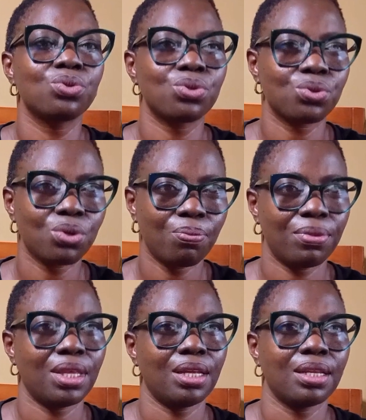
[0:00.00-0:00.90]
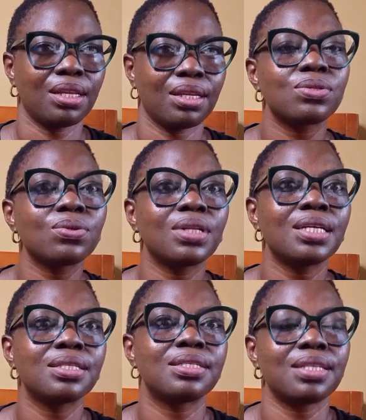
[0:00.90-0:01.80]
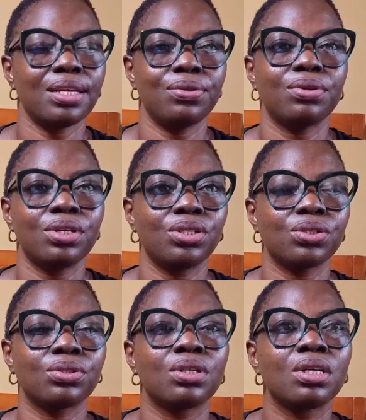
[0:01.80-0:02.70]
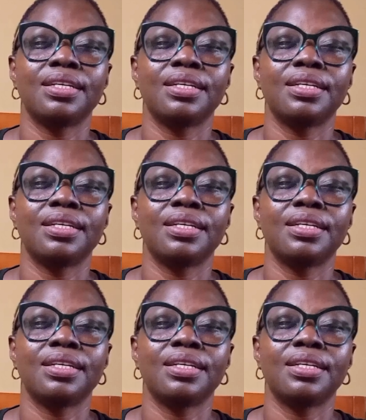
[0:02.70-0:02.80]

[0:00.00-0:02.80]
do something. Yes, so that is education.